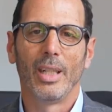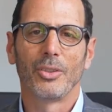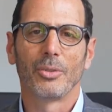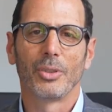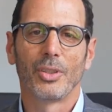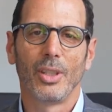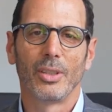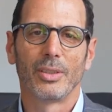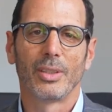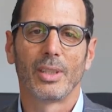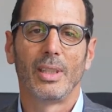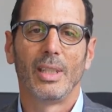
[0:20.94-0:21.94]
And as a
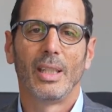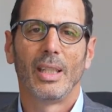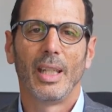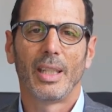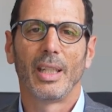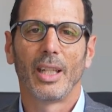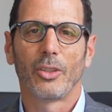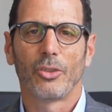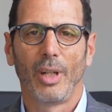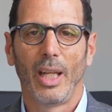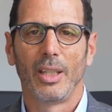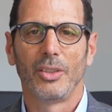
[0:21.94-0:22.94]
result, they connect
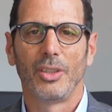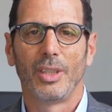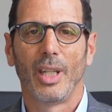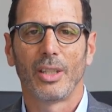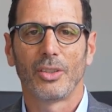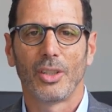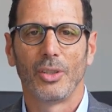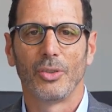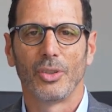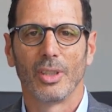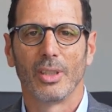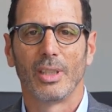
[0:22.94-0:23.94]
strategy to
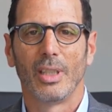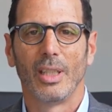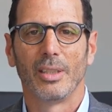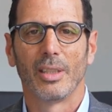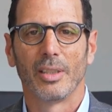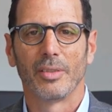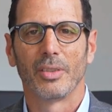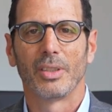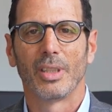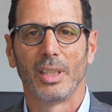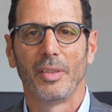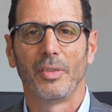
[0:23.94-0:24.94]
execution and deliver
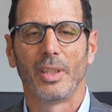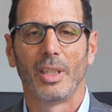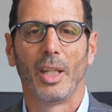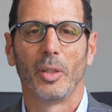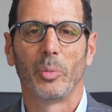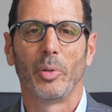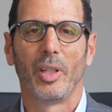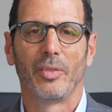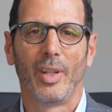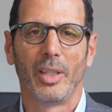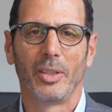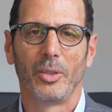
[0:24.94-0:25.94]
significant enterprise
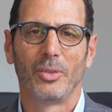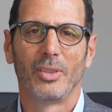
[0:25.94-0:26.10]
value.